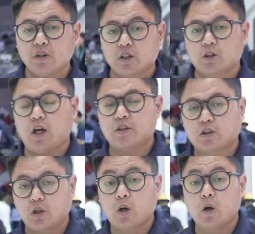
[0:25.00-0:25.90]
is a chance
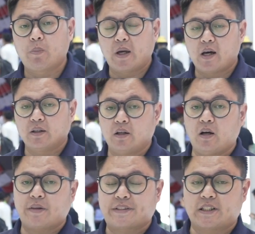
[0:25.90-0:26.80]
to go beyond the
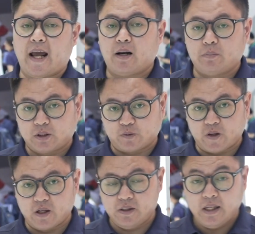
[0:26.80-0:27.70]
Earth's
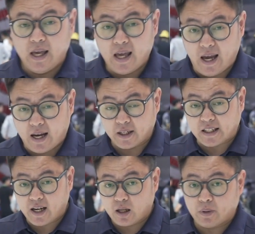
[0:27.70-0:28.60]
atmosphere and
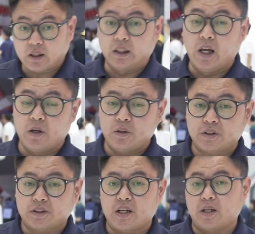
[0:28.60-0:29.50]
get up
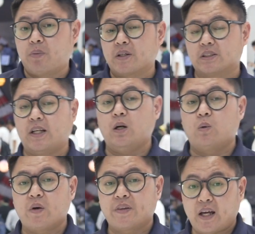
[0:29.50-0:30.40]
close and personal
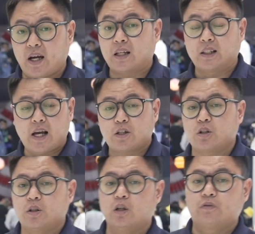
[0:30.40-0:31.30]
with a
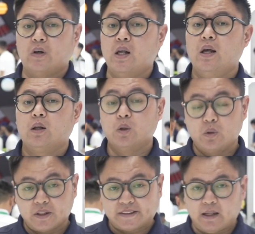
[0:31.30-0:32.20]
collection of
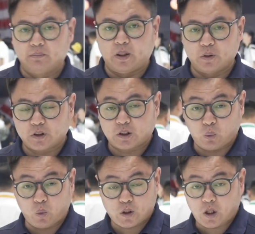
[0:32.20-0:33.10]
lunar samples
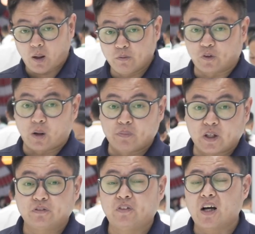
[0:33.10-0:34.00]
which come from the
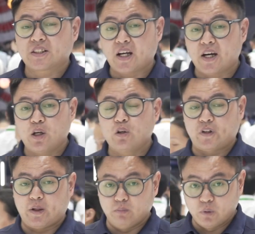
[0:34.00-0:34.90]
far side of
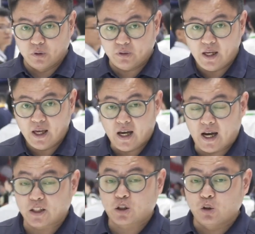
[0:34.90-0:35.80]
the moon
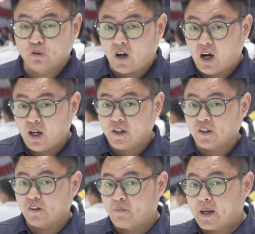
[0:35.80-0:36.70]
and so far
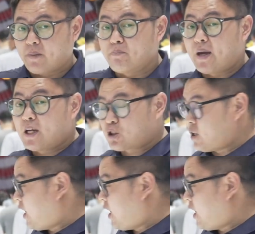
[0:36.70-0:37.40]
they've been a major